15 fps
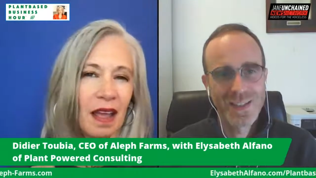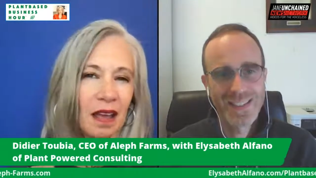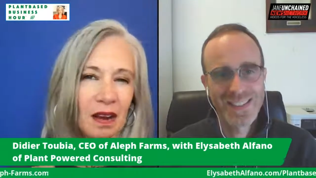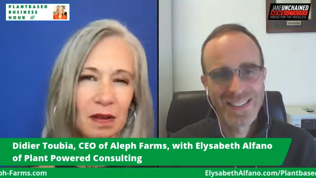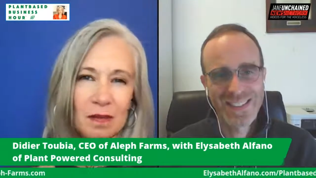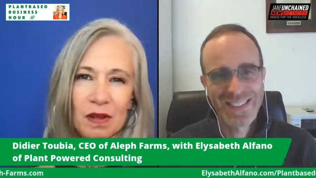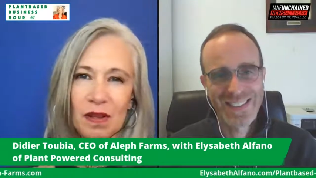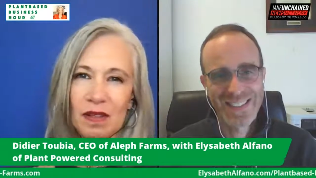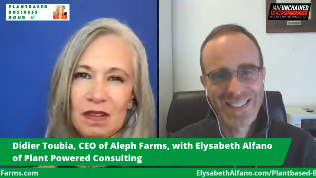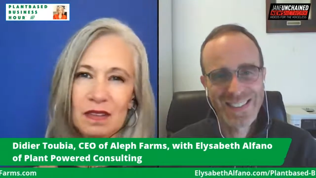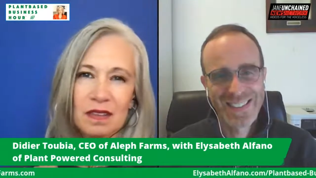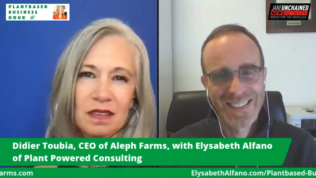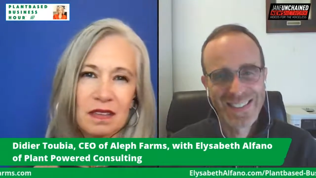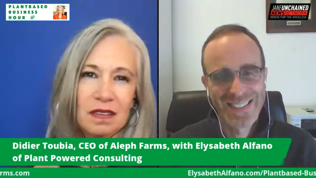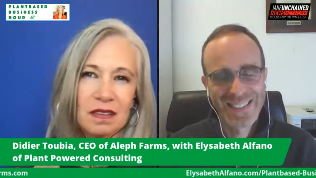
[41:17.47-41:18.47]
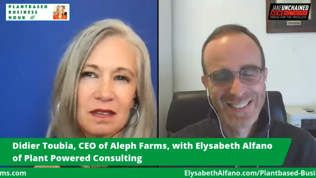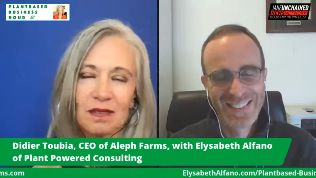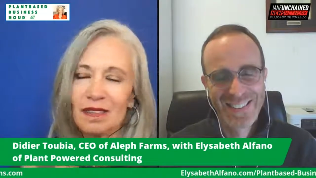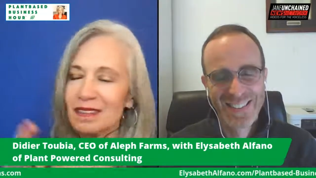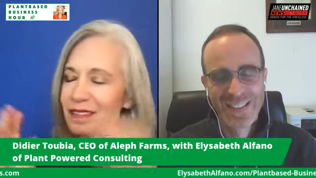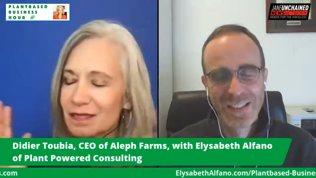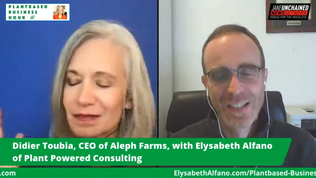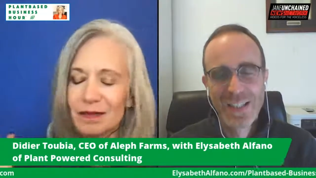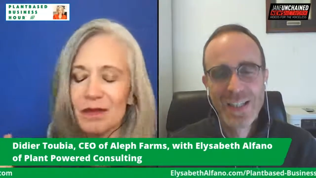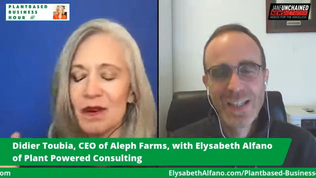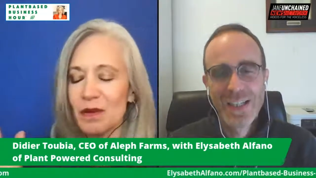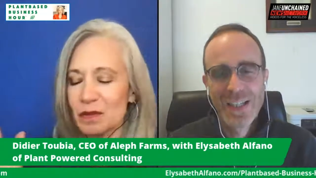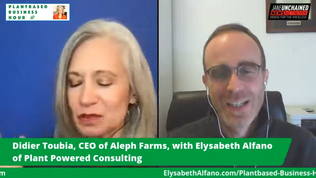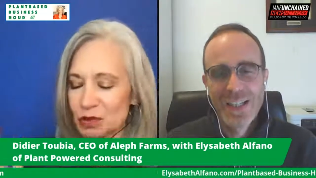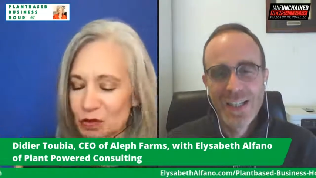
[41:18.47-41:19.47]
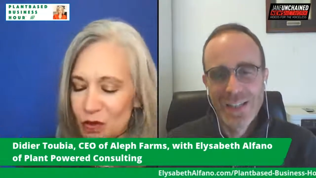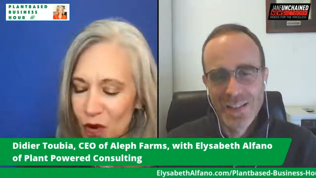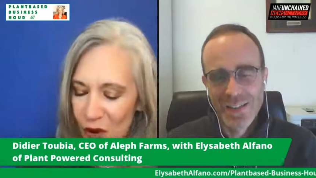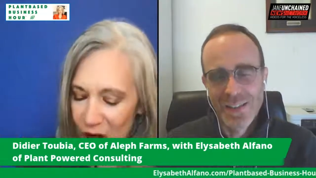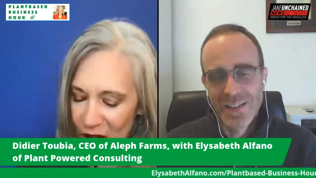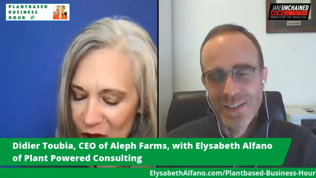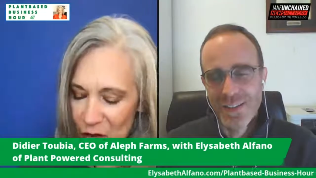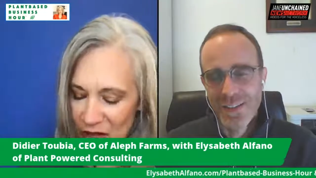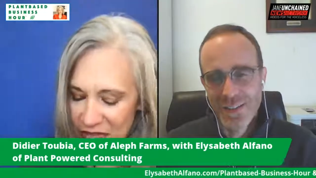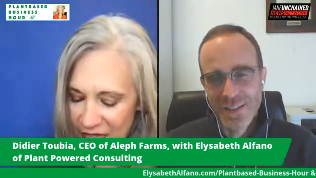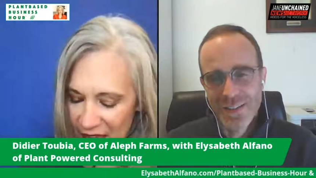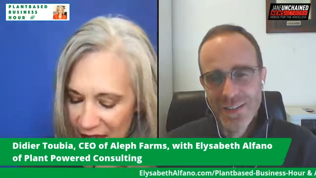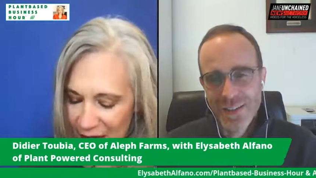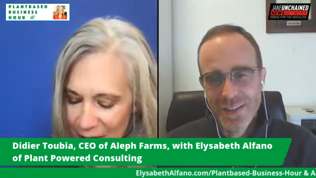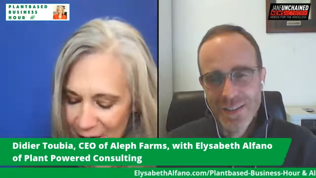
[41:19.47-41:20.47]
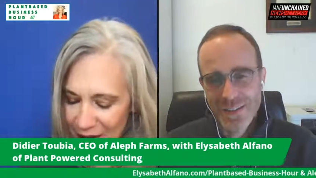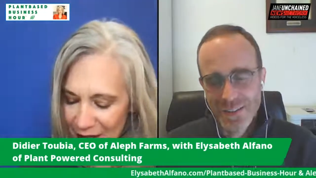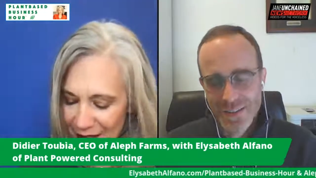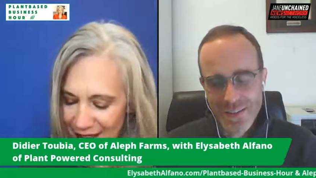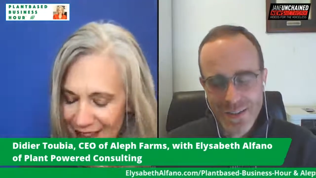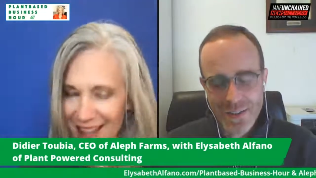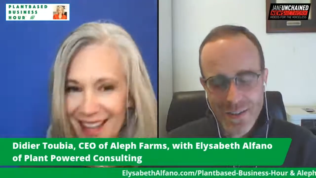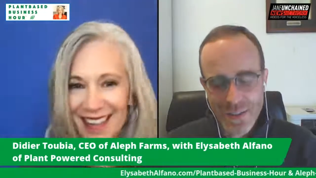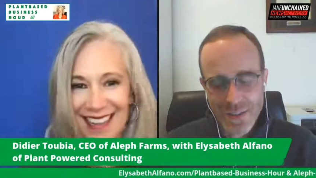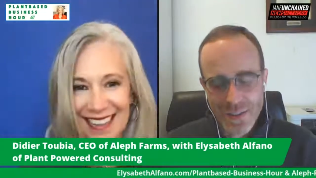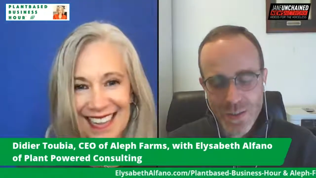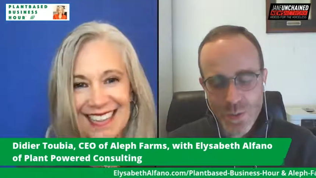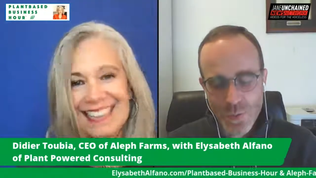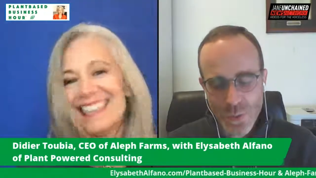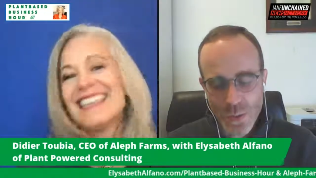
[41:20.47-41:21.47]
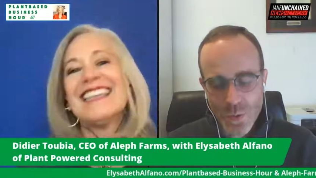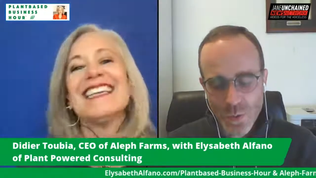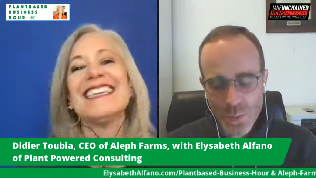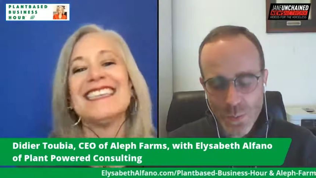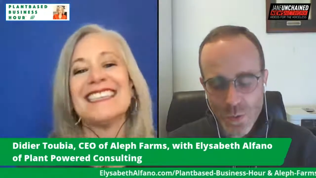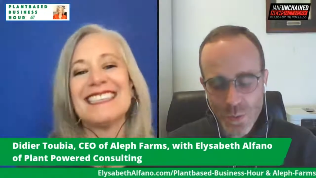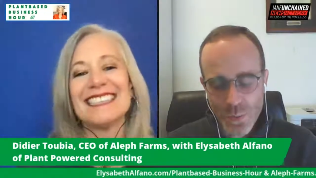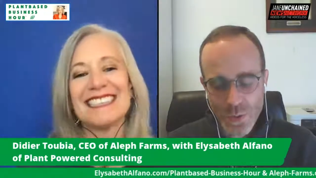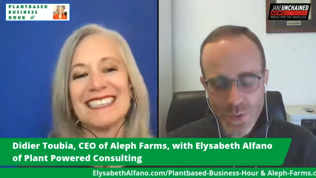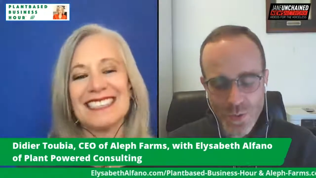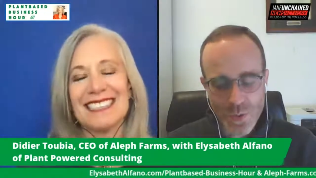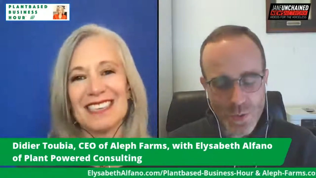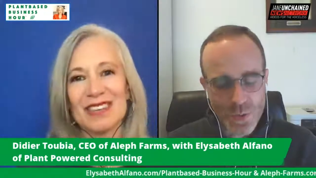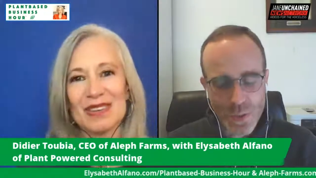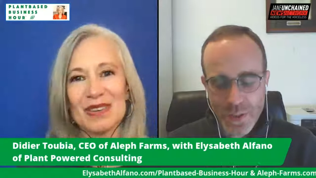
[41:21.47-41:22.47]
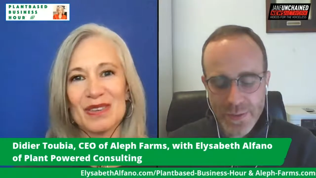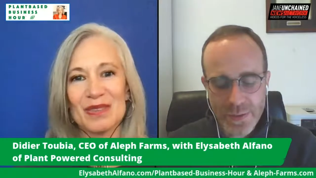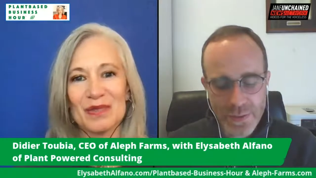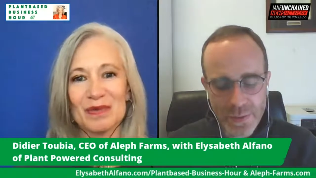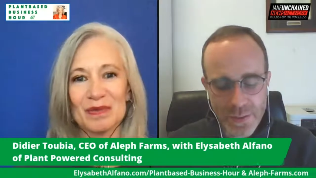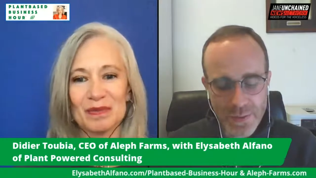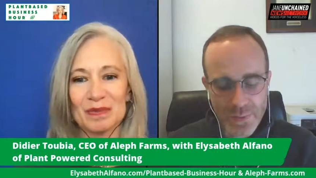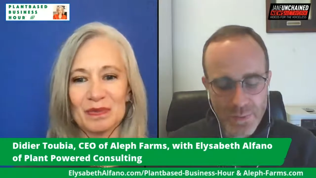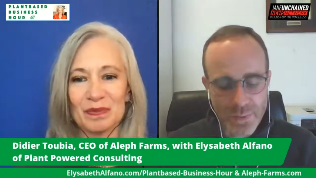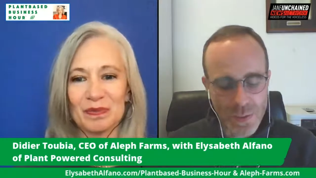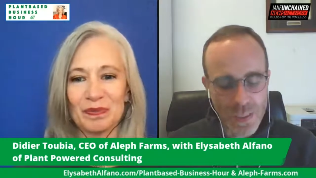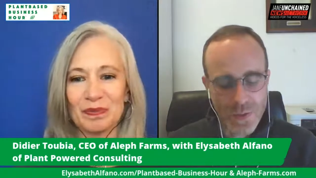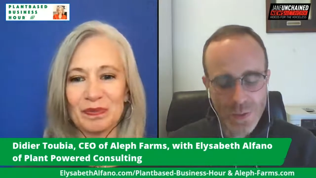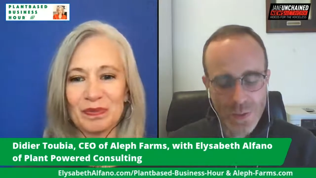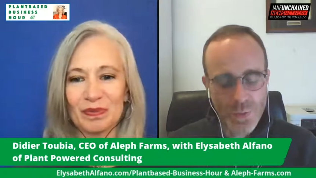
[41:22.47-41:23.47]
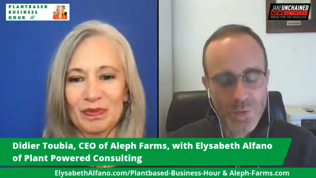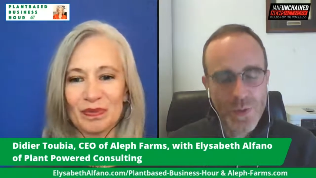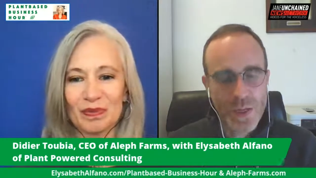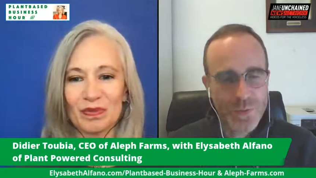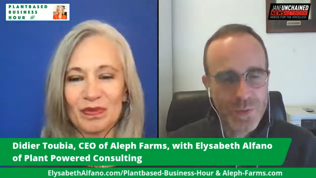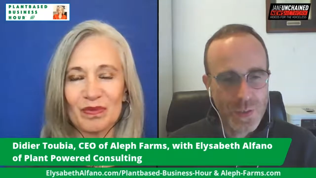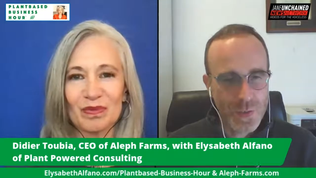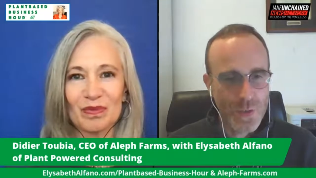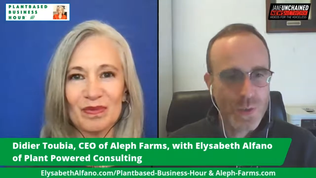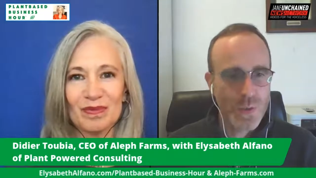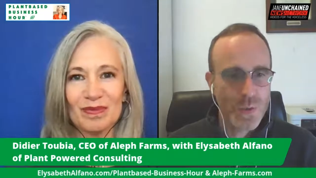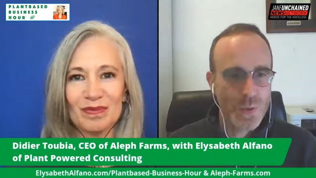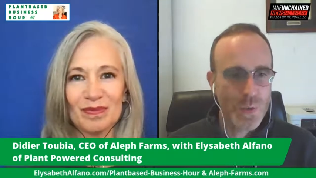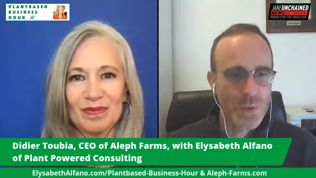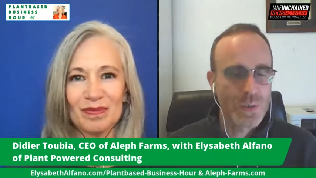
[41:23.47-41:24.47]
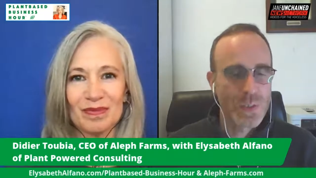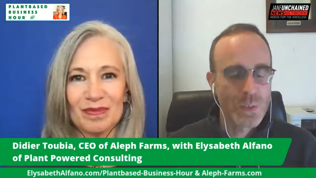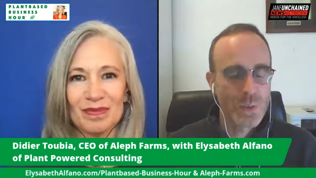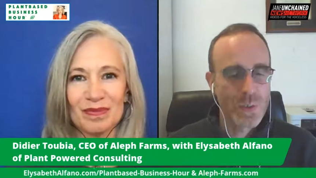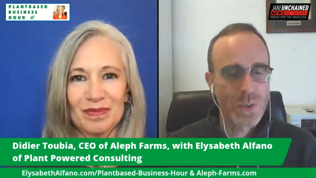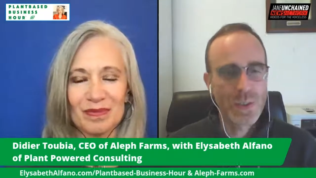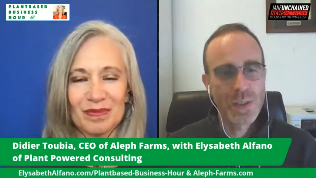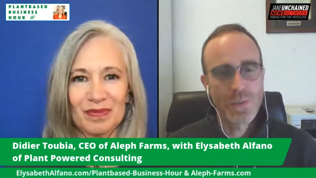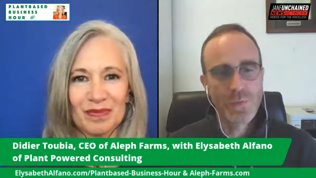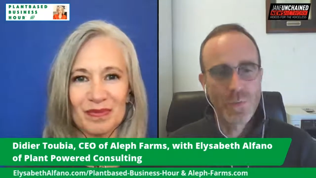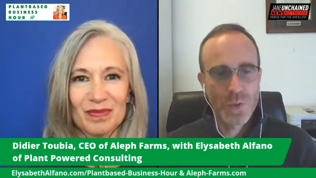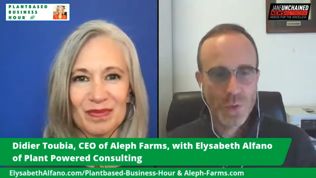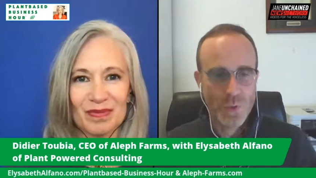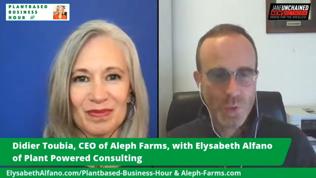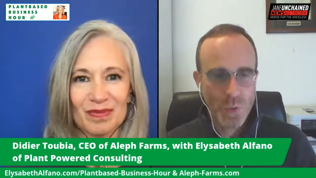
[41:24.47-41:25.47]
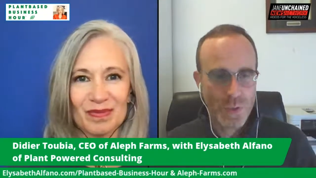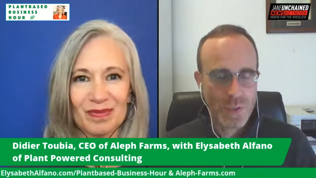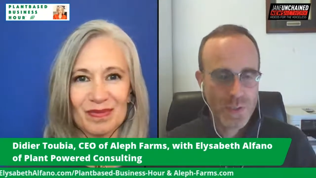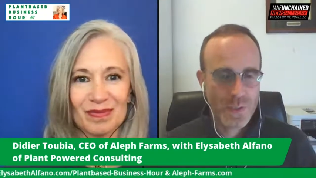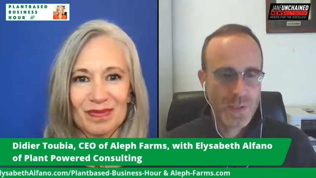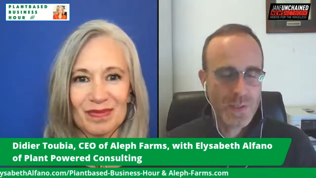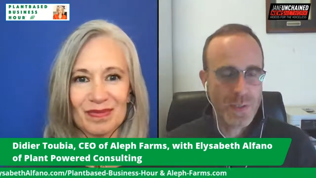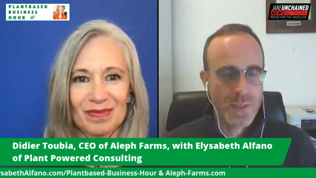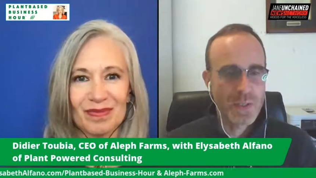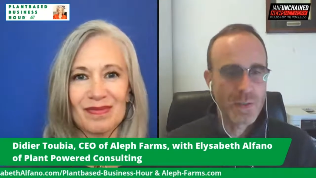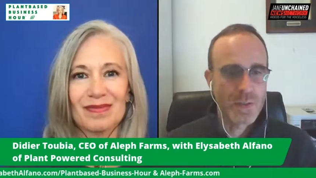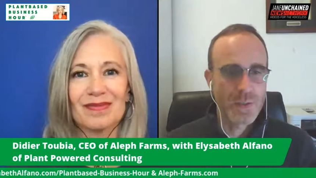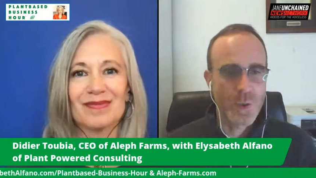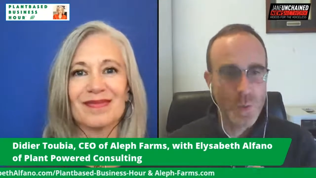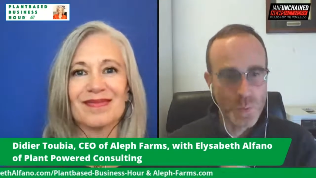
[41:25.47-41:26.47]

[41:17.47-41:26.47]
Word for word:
Speaker 1: animals like what was wrong with them yeah
Speaker 2: that's a that's a very good point because you know until uh, i don't know five ten years ago there were uh, vegetarians and uh,